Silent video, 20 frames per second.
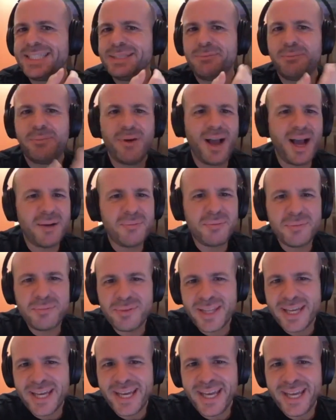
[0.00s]

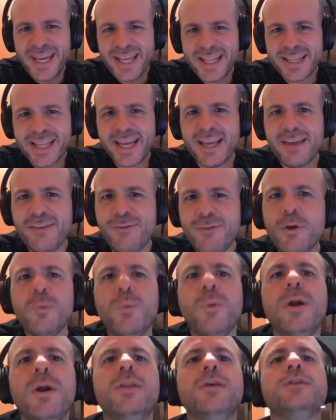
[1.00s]
Probably. Like if you're
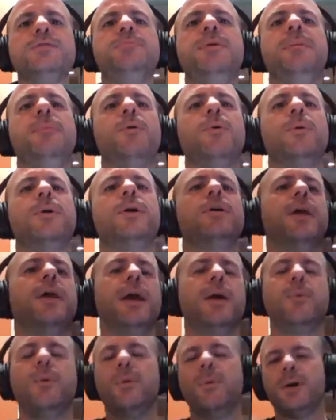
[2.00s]
one of those people where you're
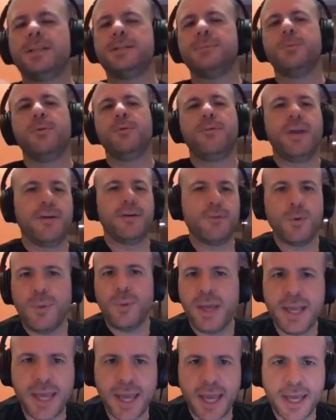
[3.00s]
like, we watch a movie every
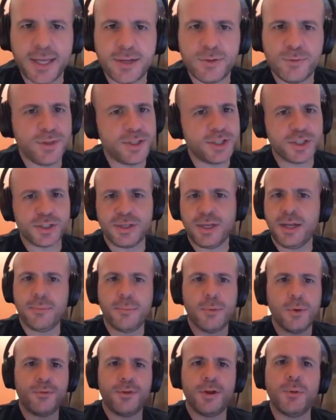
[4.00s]
weekend, we just need a
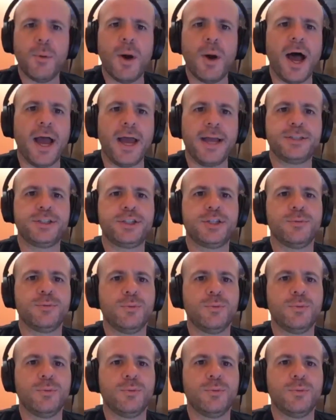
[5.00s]
movie to watch.